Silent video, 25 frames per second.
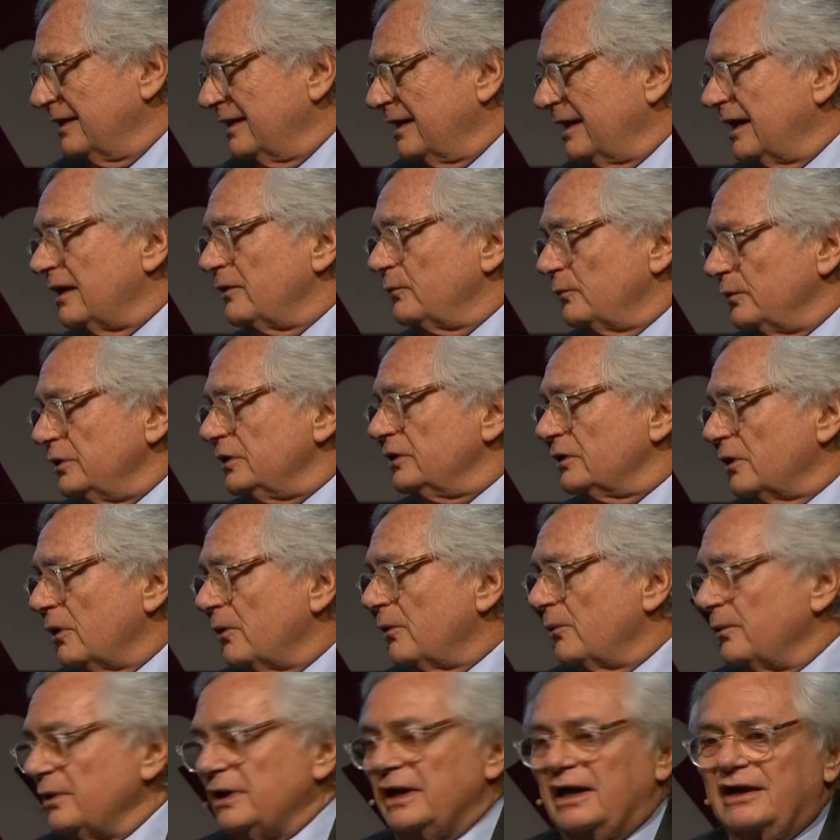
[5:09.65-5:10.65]
And we
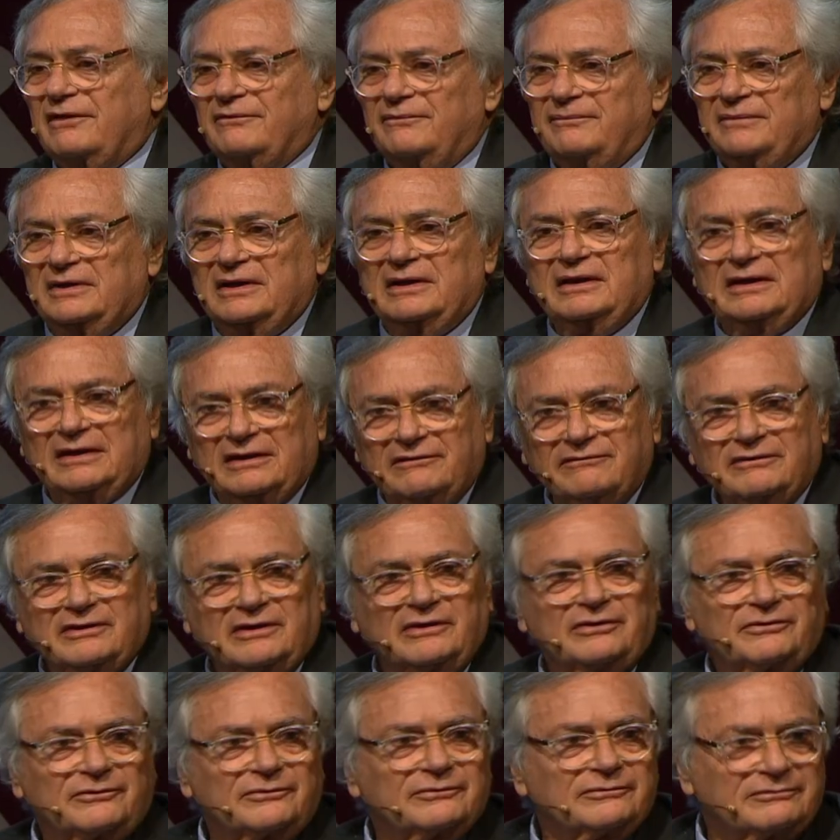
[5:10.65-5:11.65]
know we have been
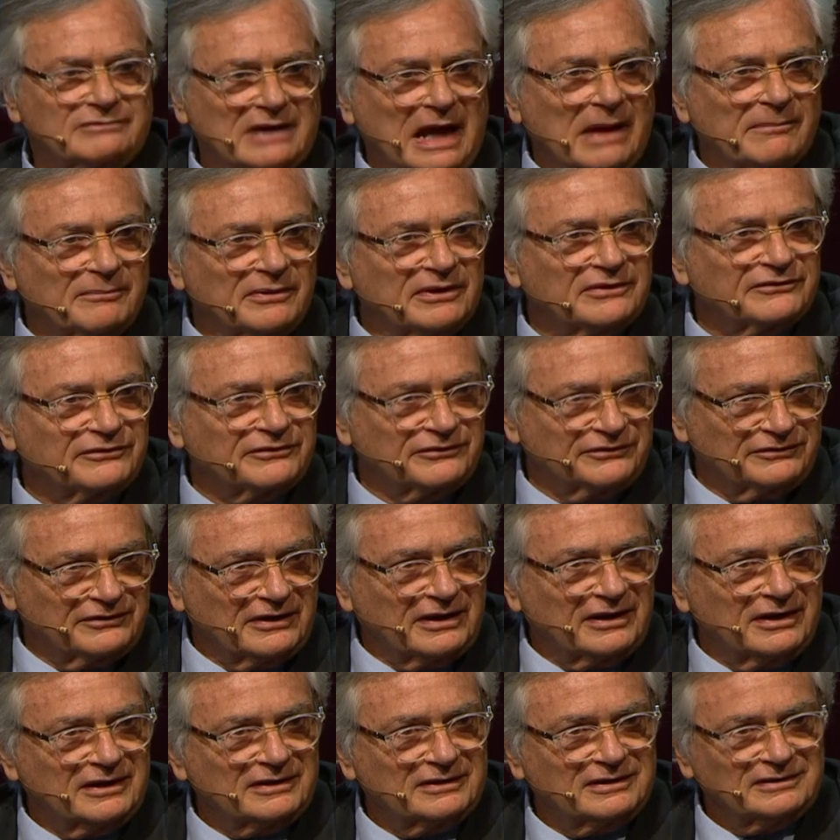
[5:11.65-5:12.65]
living through rapid
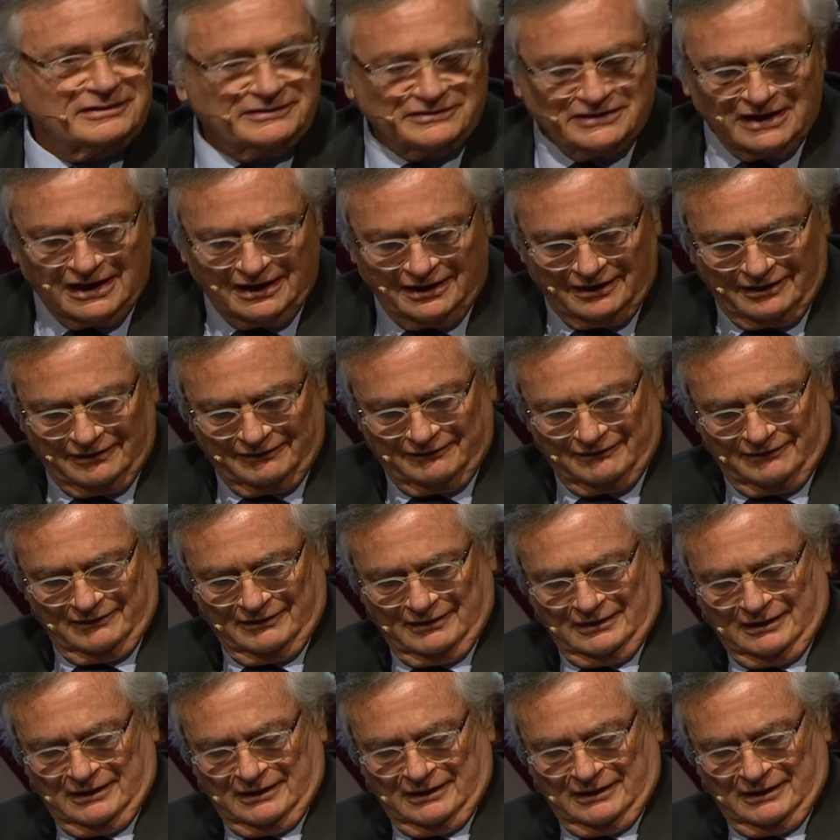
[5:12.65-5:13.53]
societal change.